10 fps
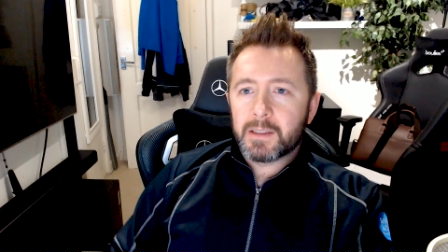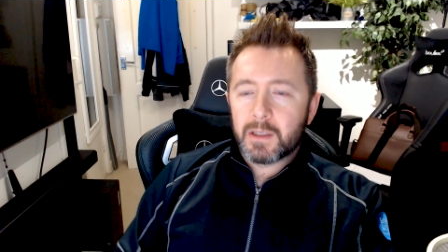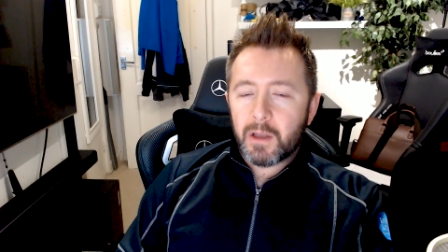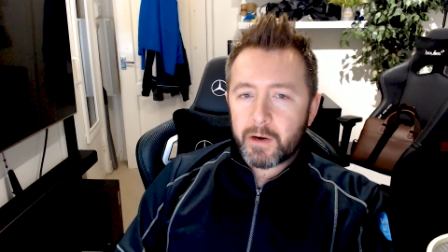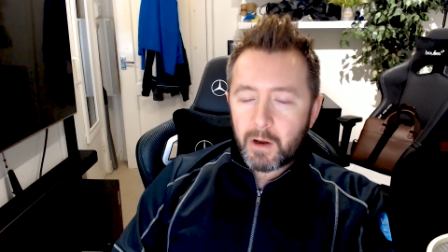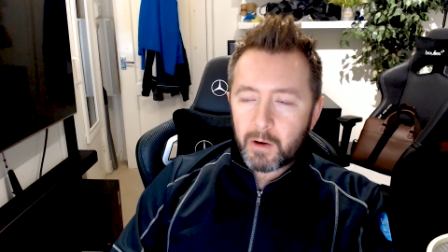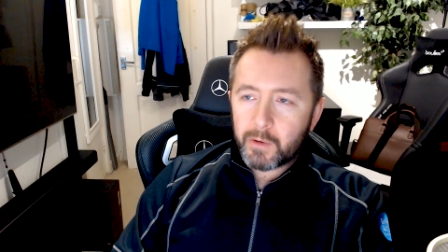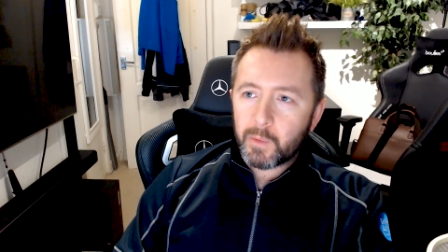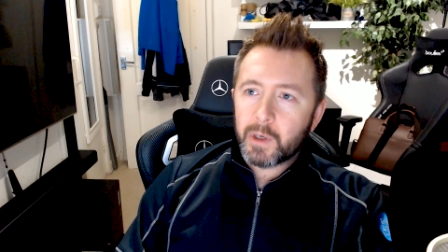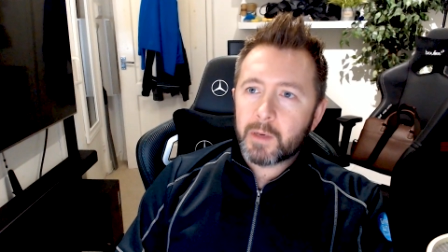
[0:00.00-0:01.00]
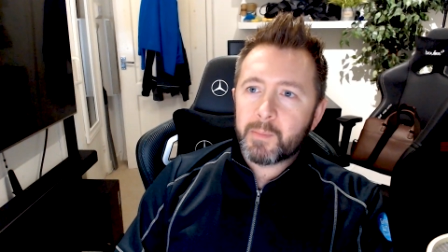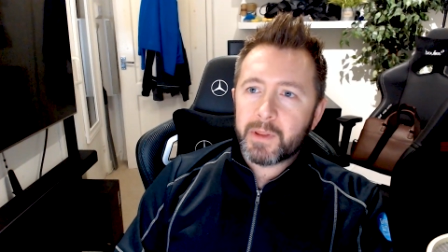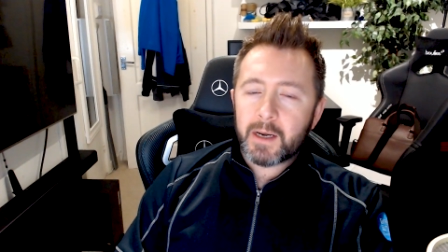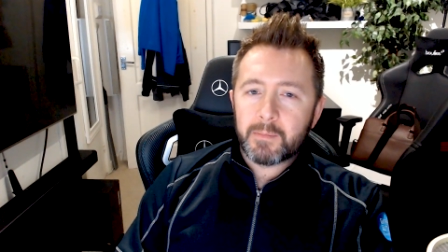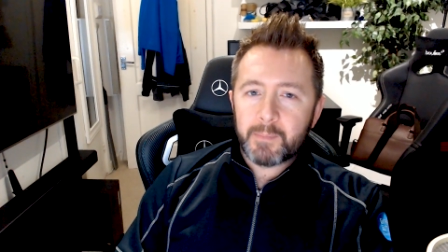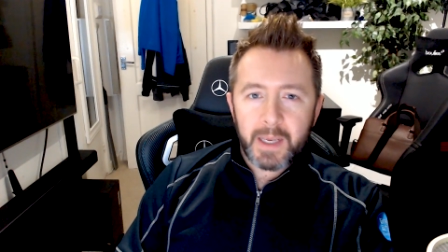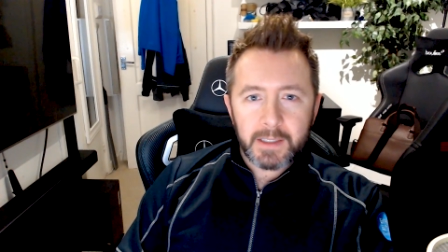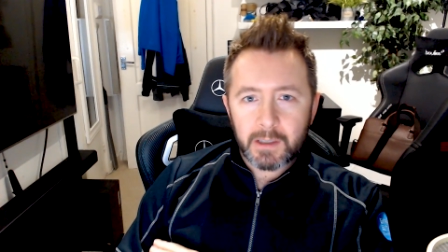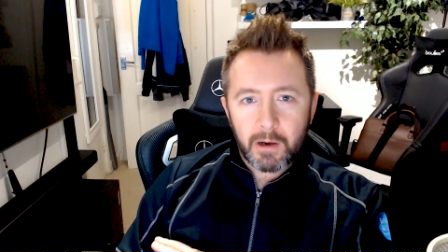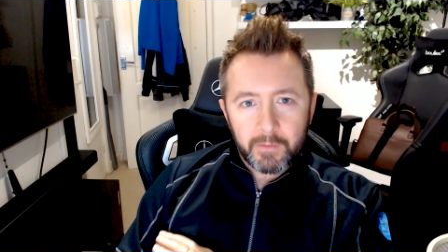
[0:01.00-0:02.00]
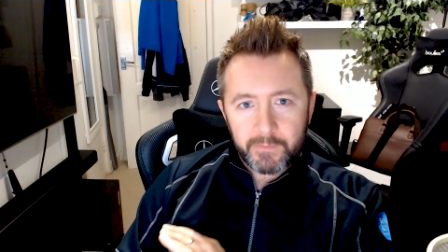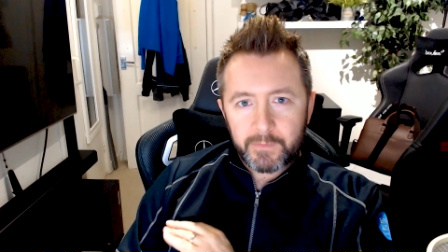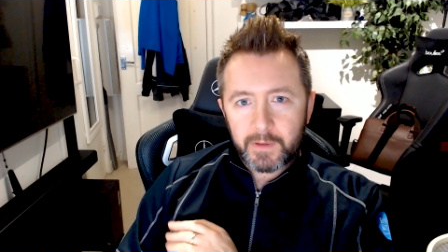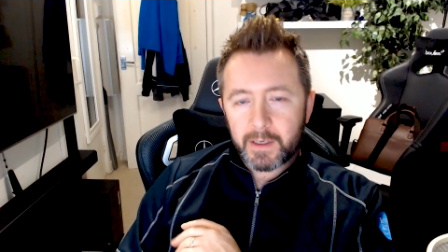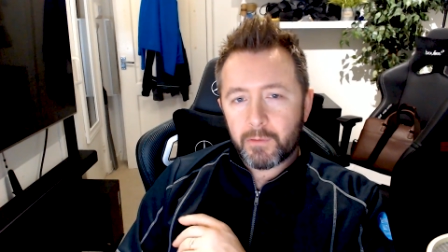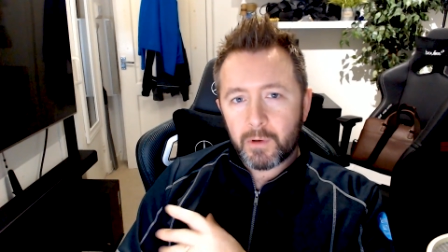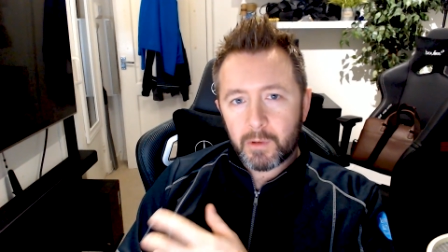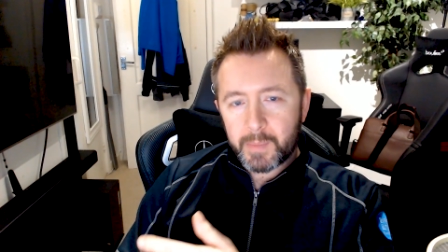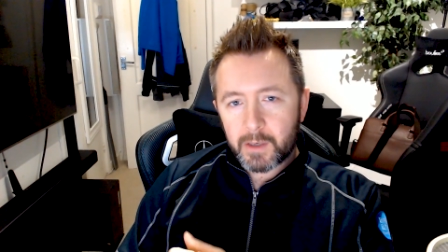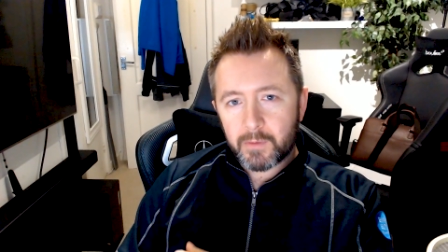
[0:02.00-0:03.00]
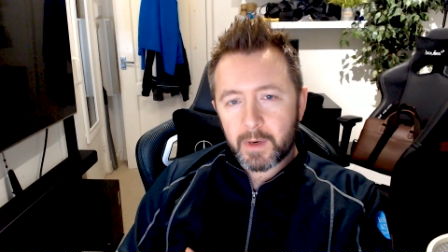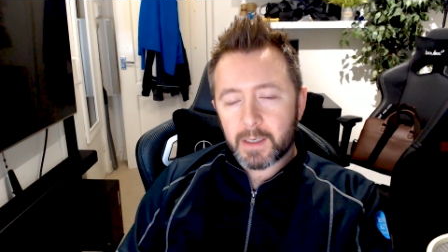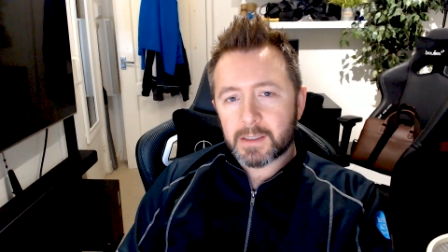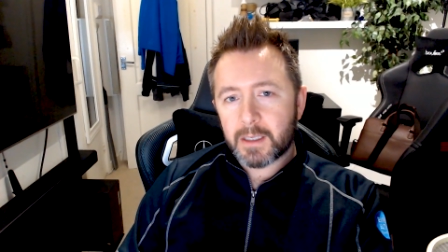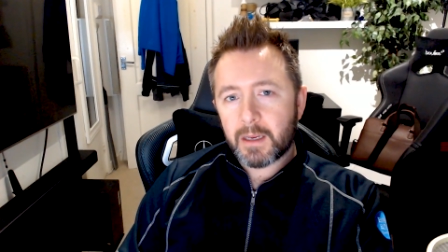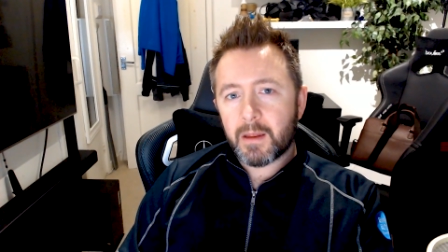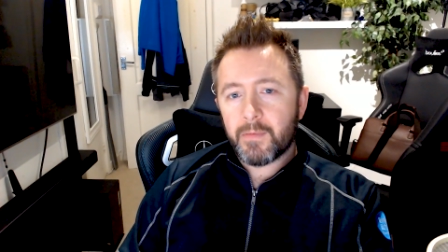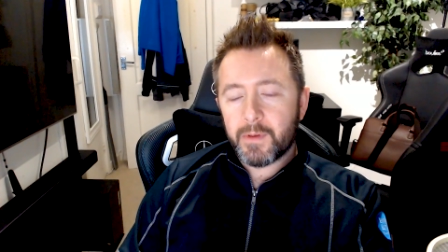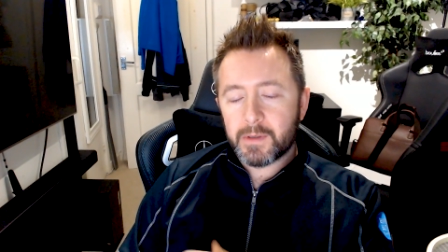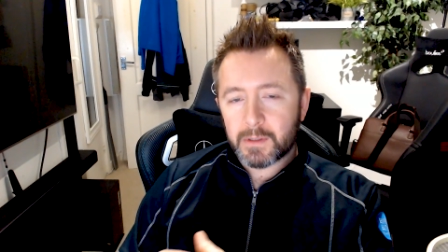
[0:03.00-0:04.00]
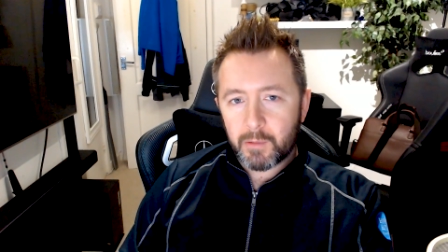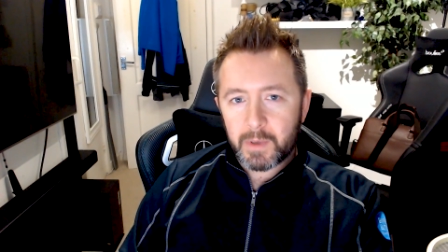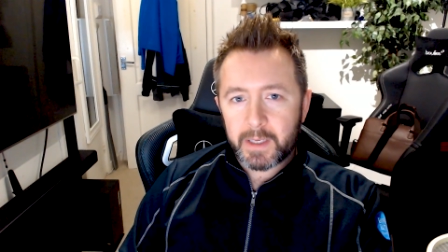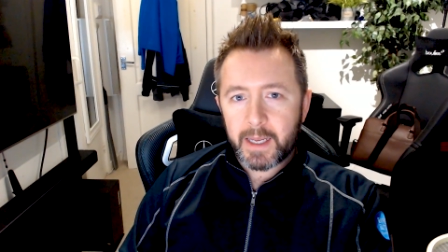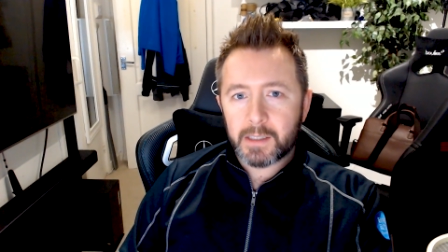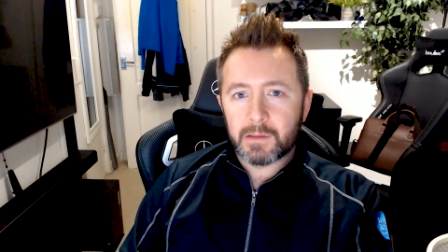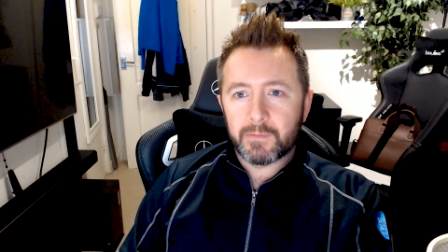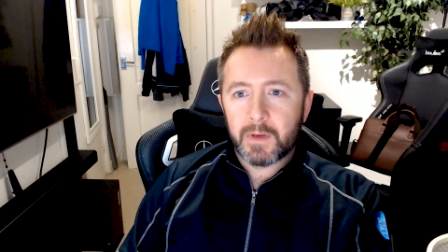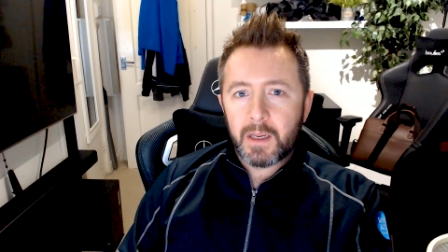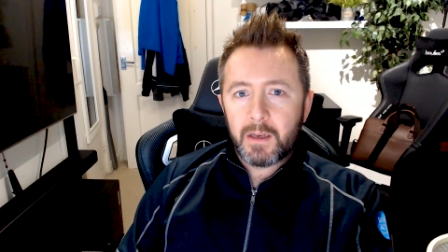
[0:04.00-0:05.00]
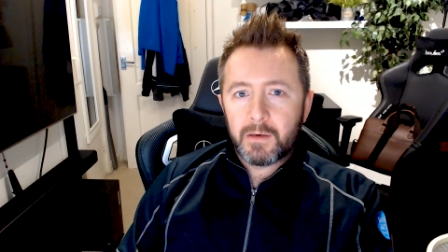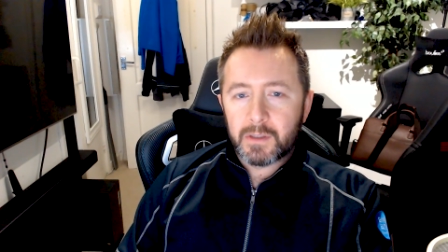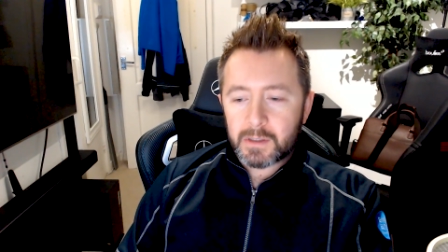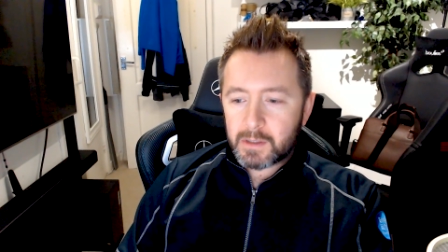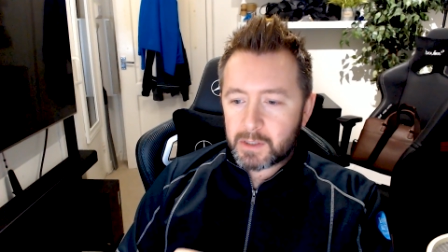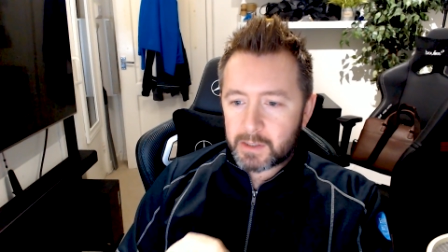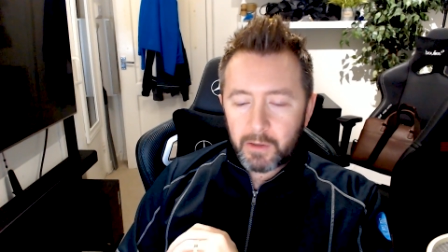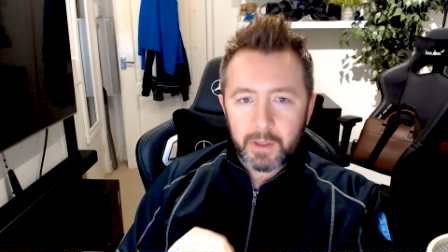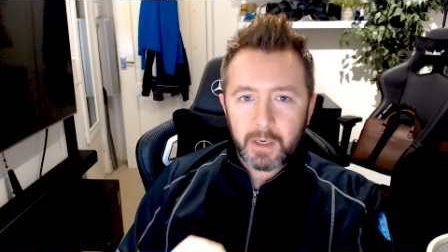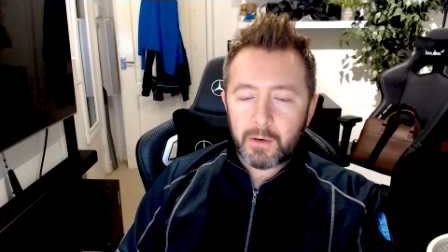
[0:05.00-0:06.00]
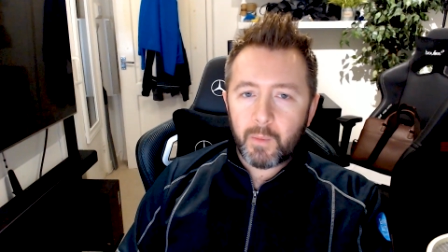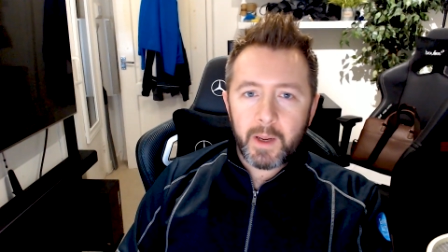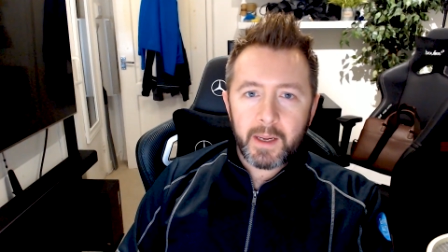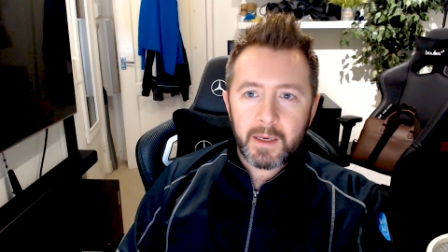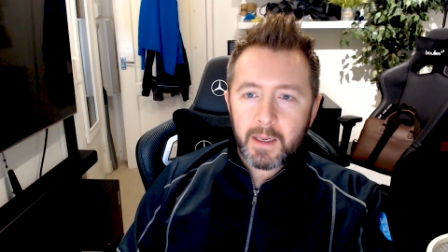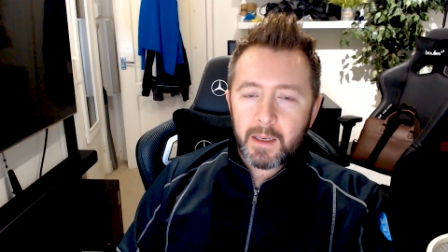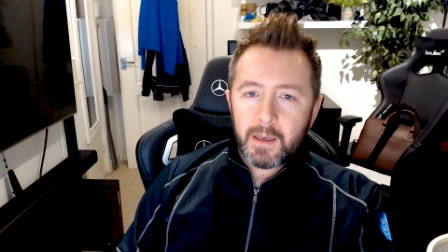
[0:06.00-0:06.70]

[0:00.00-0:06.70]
It's a lot of hard work, but then it pays off. You hear all the big creators say that. There's a couple of years of just slugging it away